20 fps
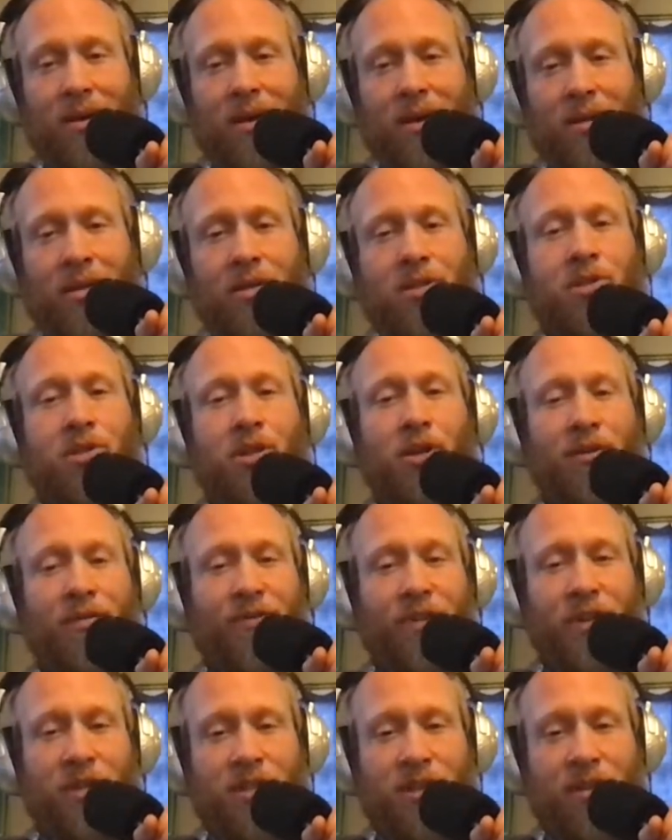The
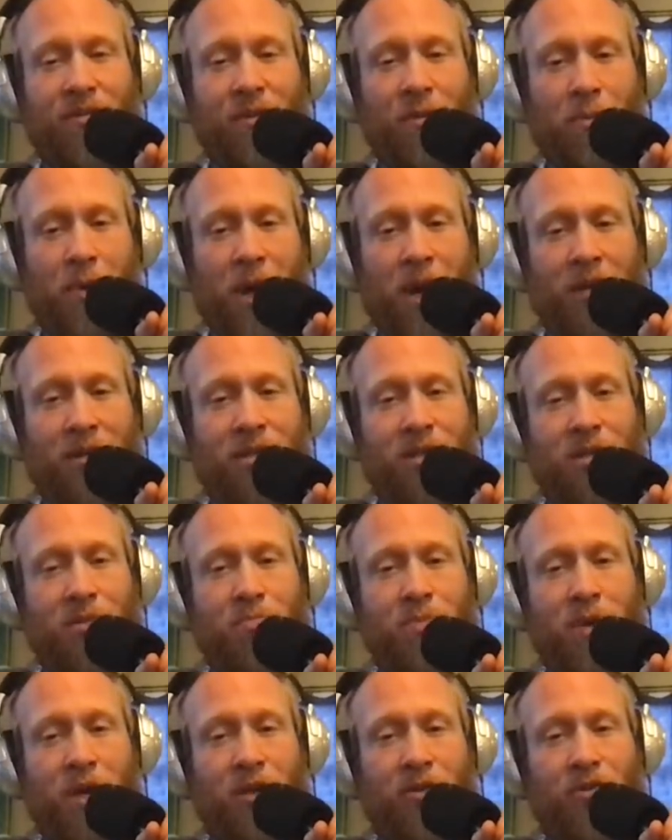surface of the boxes
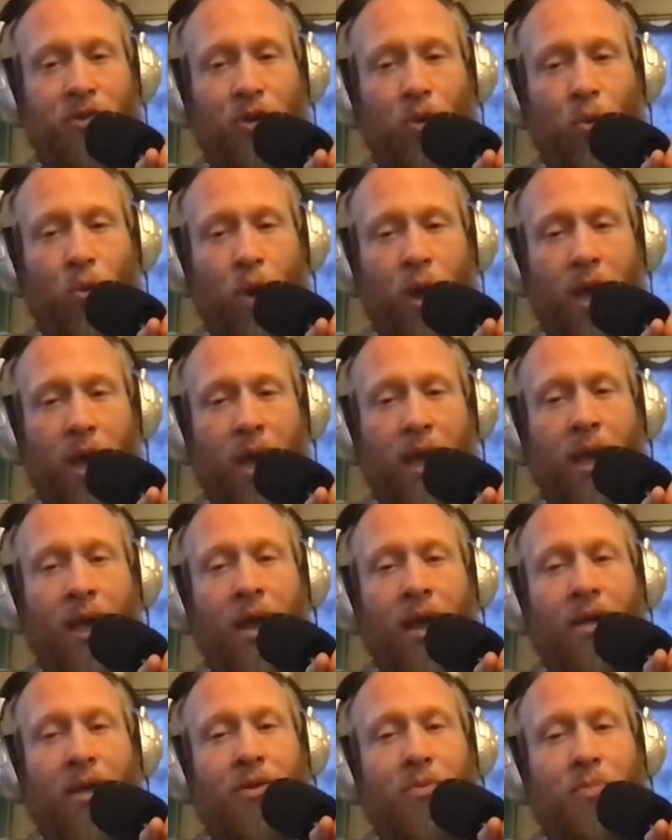melted away,
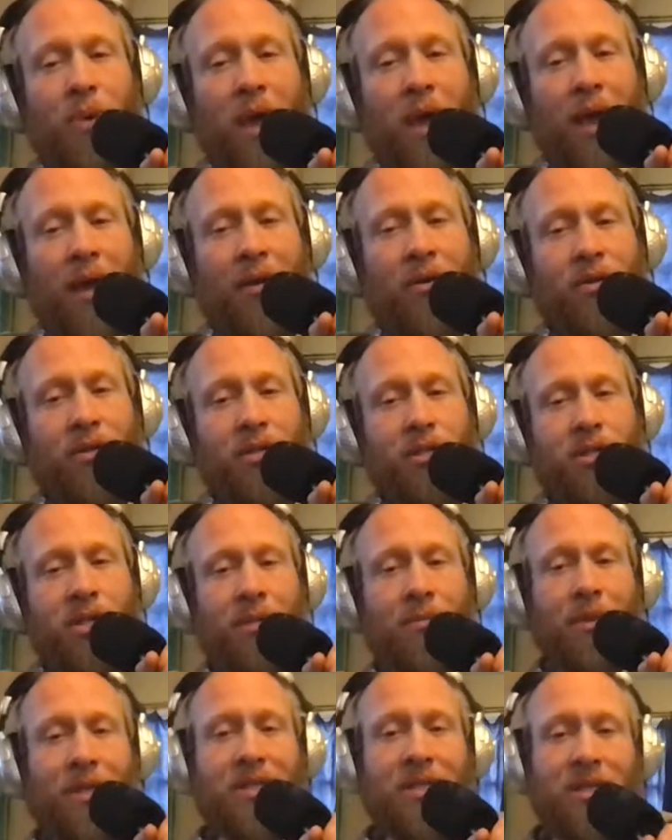the panels
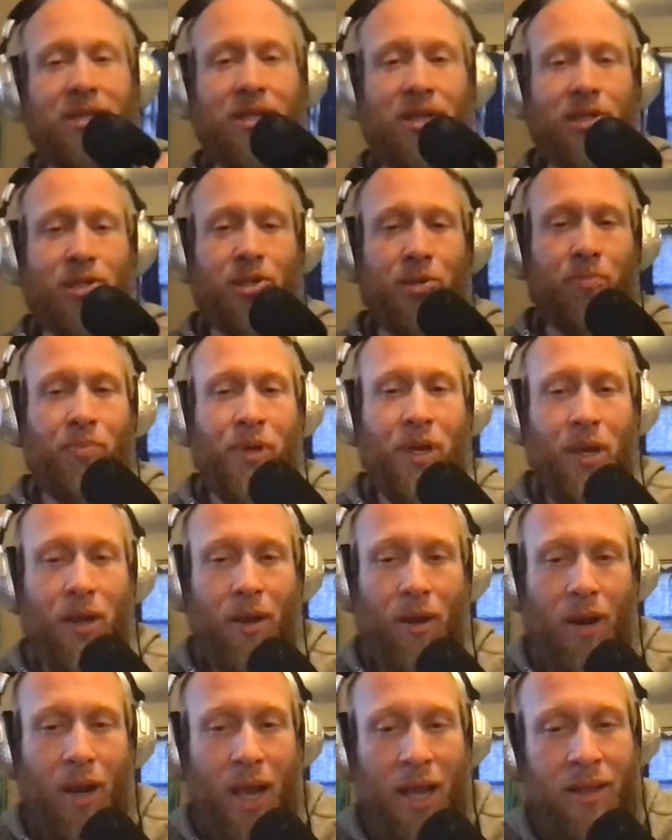seeming to
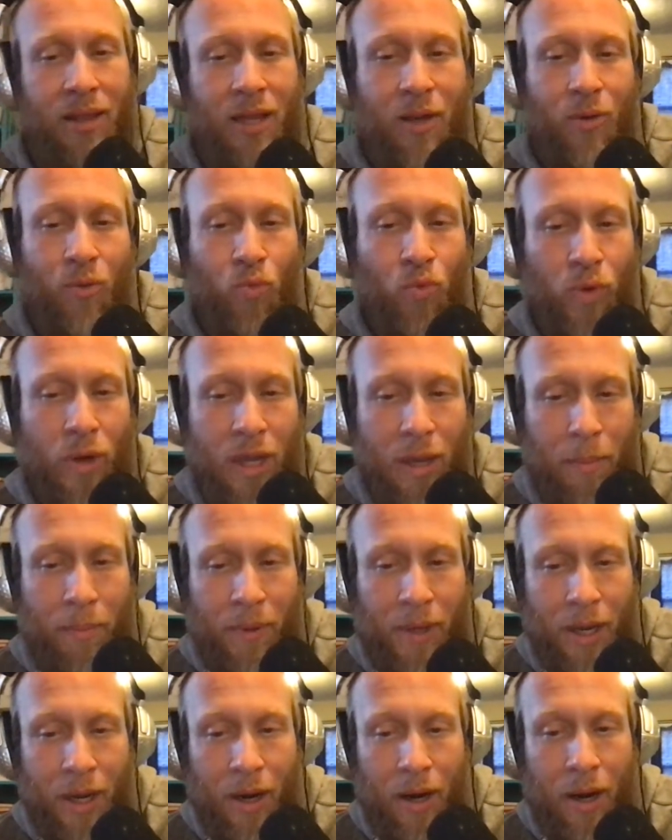disappear and then
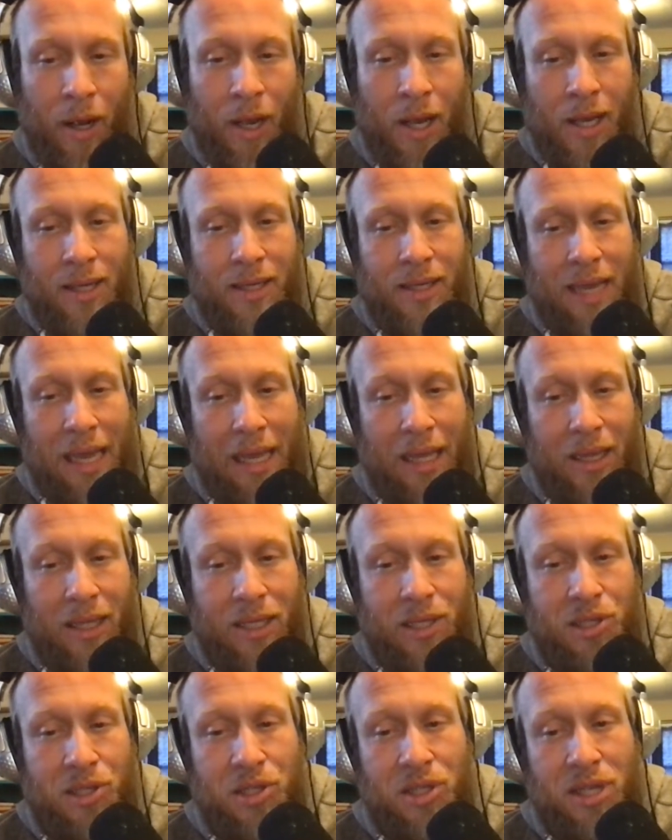reappear,
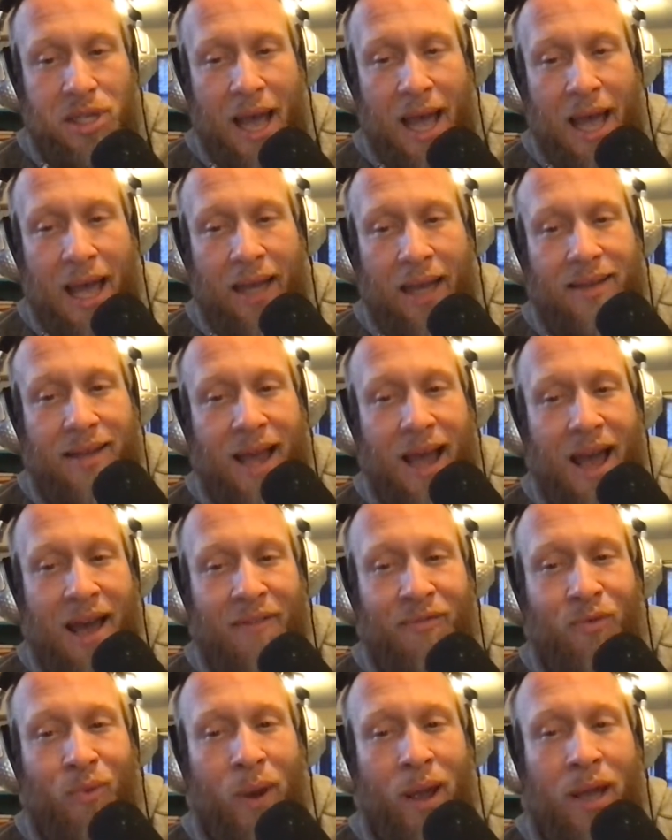neatly stacked
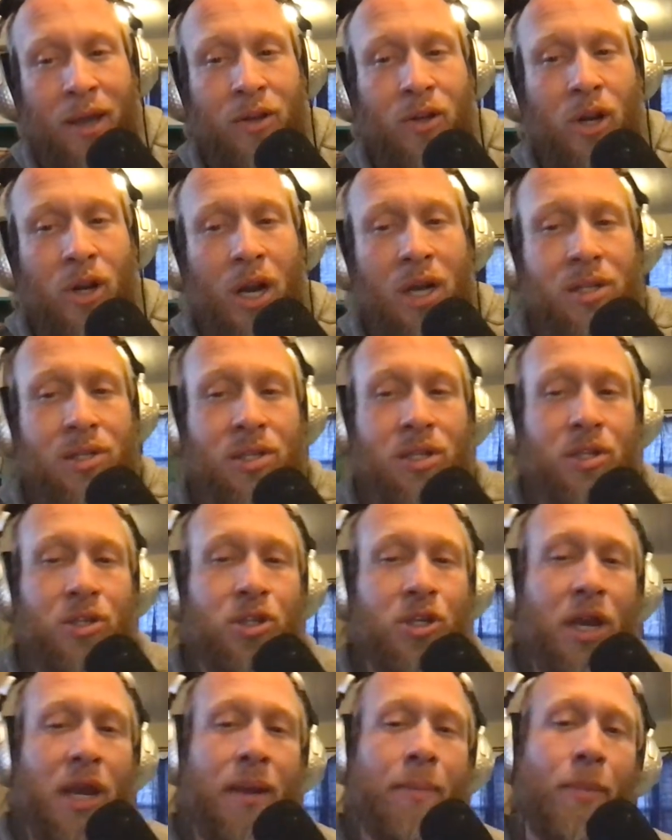halfway across the
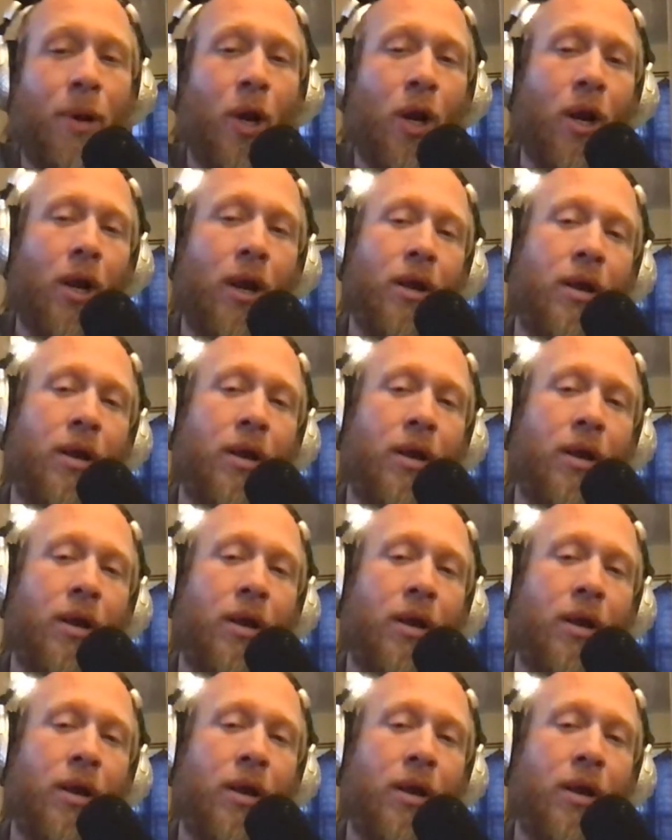chamber.